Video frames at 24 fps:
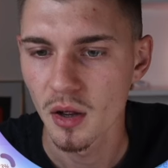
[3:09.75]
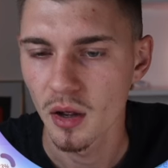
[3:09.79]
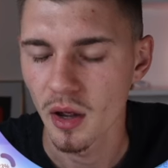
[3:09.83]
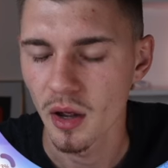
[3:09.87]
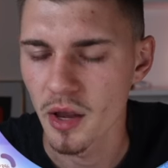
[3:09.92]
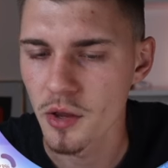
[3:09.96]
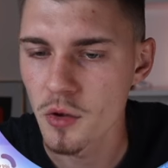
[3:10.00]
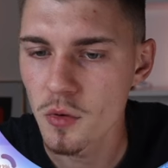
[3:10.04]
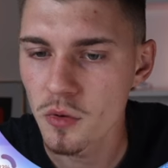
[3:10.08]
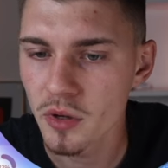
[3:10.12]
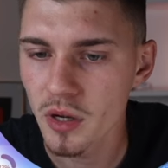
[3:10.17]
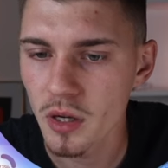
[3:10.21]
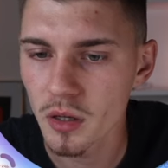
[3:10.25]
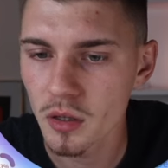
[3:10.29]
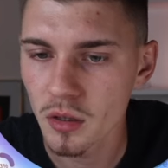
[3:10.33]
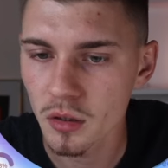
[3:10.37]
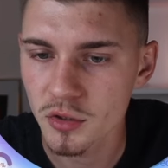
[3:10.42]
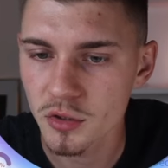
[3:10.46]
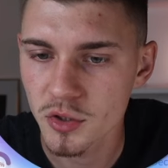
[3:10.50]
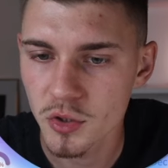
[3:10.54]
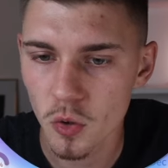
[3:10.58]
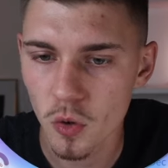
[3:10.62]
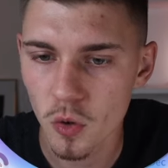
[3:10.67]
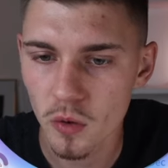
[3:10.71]
And you can
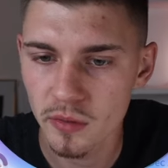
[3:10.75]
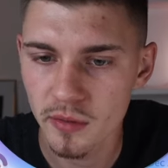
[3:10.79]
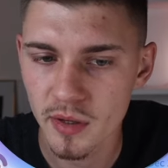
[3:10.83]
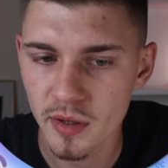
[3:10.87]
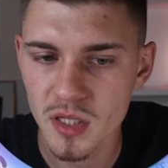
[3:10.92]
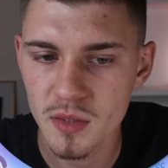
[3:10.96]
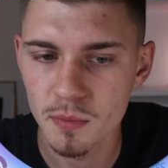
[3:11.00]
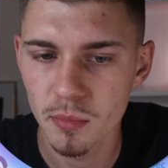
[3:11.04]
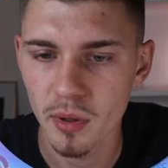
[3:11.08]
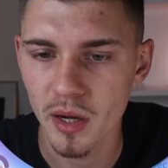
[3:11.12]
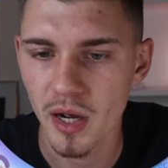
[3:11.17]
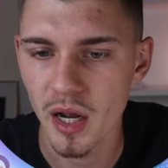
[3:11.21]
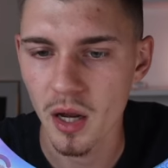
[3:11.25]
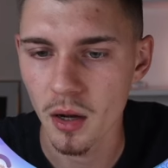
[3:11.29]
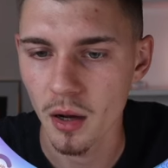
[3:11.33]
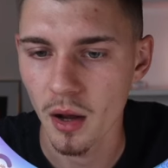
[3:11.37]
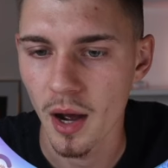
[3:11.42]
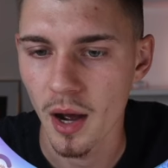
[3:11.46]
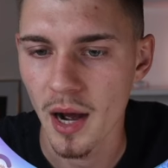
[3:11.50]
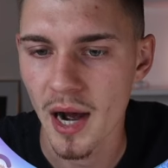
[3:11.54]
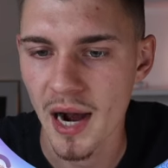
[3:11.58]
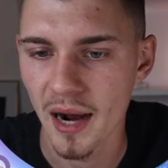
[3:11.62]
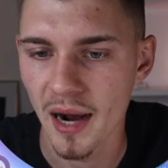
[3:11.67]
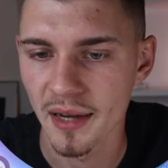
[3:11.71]
sort these by
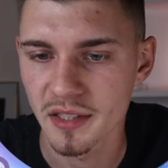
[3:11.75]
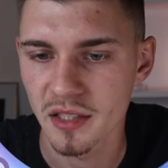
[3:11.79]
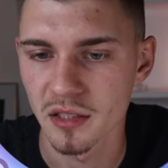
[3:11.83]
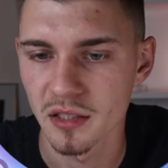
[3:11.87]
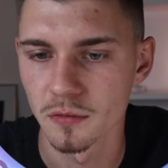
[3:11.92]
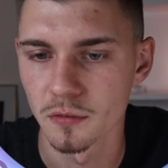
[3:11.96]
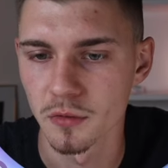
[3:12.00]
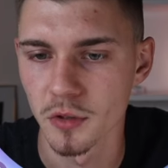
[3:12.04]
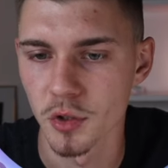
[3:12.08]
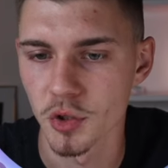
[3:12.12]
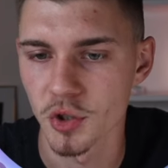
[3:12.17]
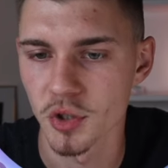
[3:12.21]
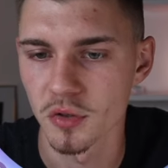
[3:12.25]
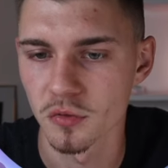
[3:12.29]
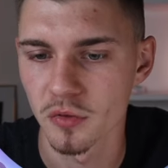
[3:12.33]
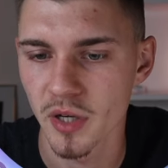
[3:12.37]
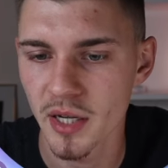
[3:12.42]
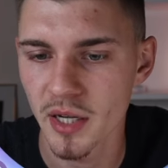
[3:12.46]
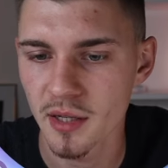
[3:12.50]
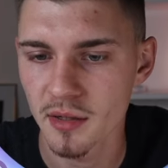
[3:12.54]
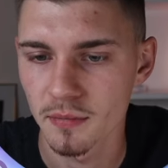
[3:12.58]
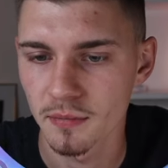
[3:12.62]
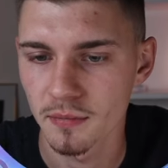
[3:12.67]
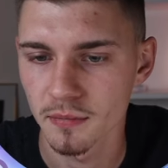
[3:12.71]
highest conversion
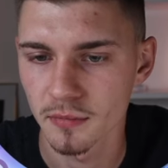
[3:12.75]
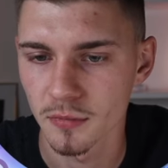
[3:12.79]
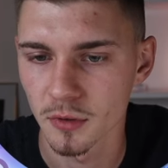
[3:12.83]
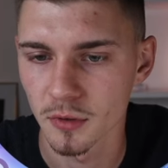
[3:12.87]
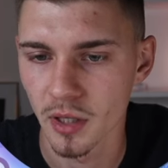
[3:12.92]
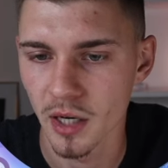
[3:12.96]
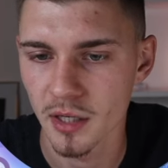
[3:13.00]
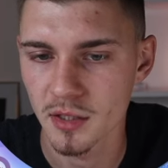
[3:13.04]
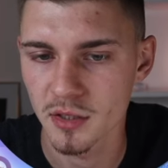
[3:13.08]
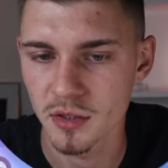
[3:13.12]
rate, all right?